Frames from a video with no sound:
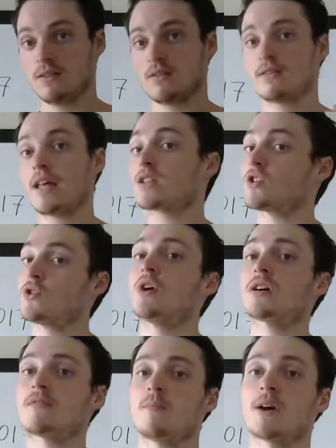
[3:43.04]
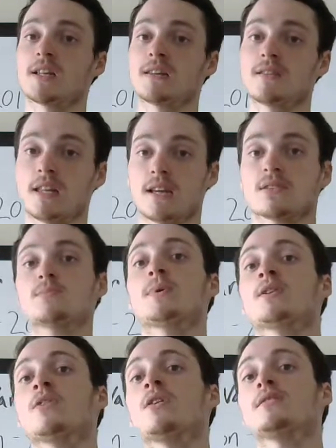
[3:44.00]
That's a lot of money that they've
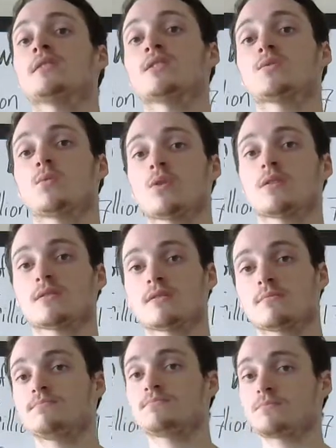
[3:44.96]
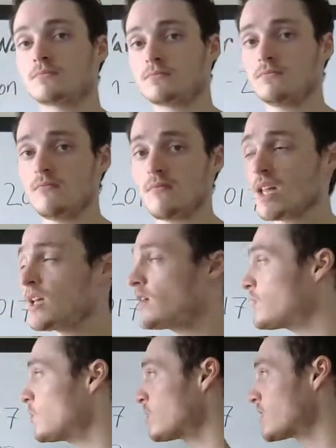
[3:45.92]
spent on these wars.
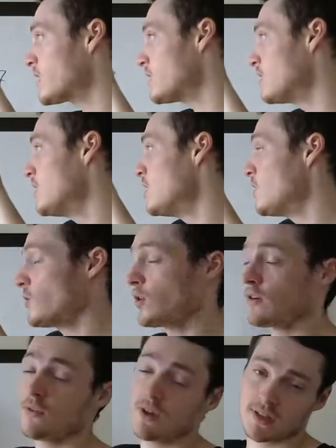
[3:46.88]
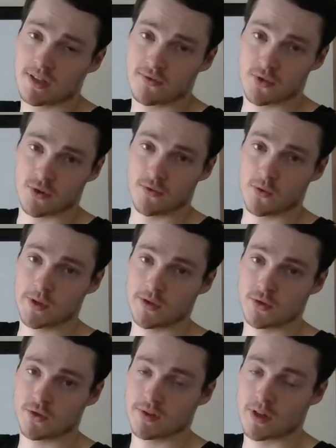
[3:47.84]
If you want to get, there are lots of sort of
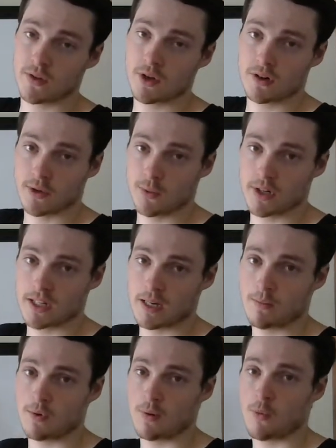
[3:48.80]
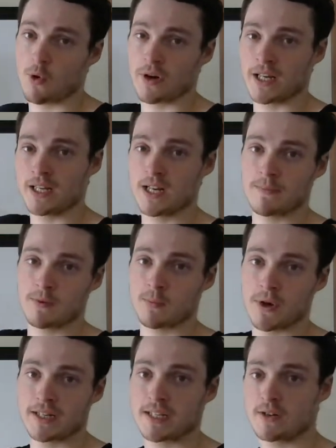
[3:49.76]
resources out there if you want to get a more in-depth
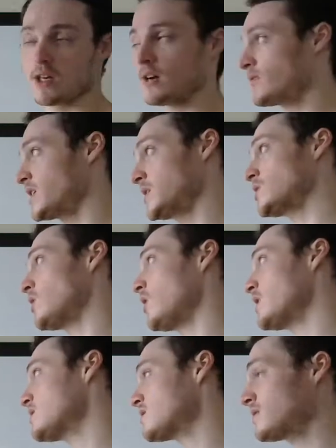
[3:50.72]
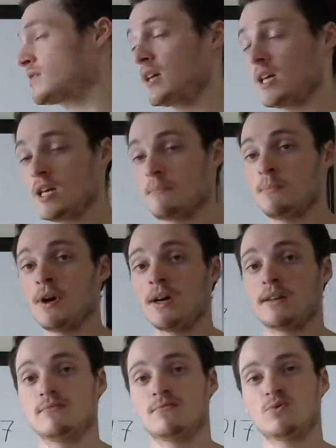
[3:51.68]
breakdown of these costs,
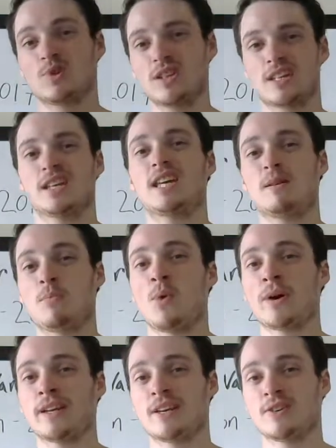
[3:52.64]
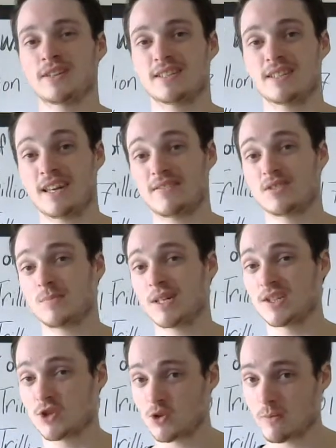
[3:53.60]
but really the key point here is that they've spent
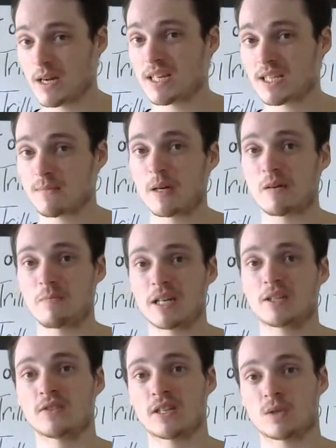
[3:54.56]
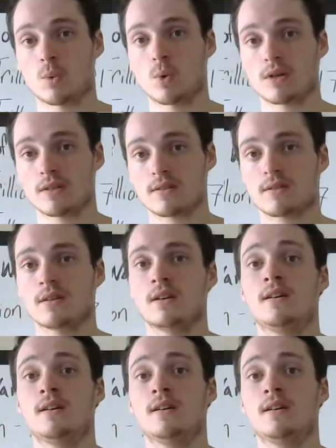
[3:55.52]
a tremendous amount of money on these wars.